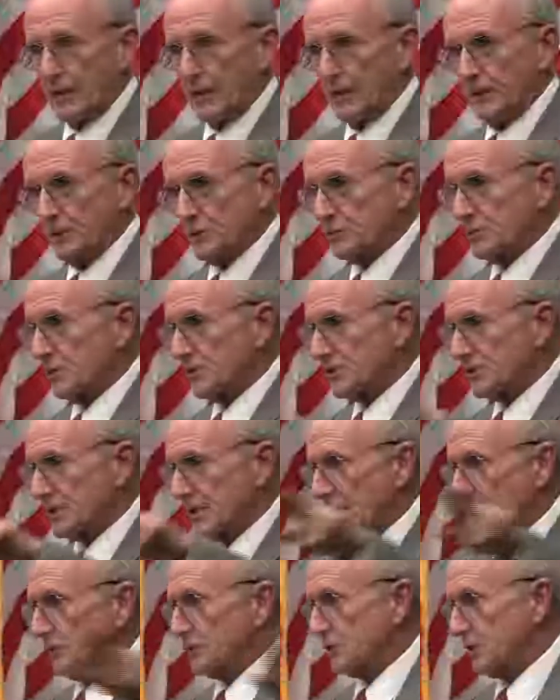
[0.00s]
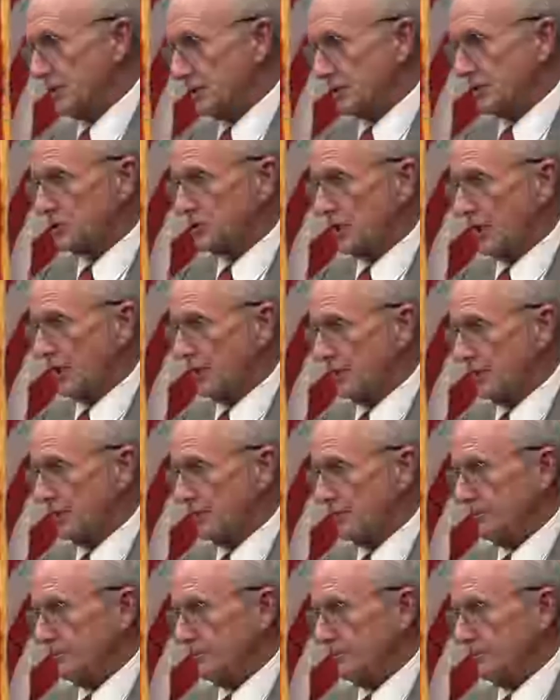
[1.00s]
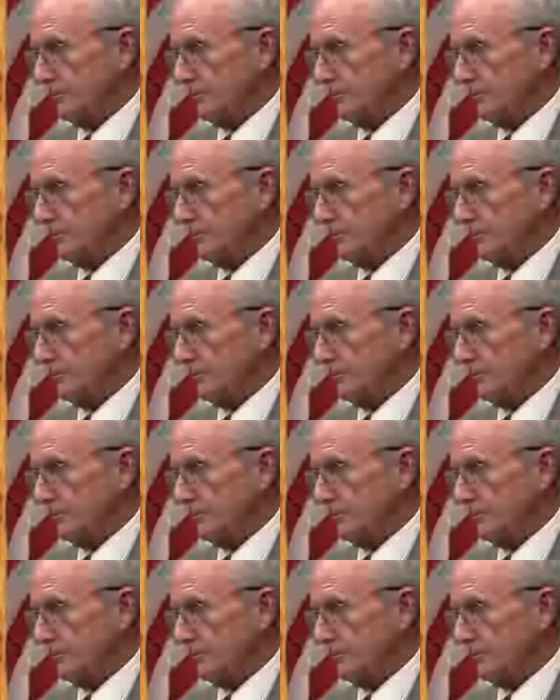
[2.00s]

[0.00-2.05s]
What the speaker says: and Israel sells it to China.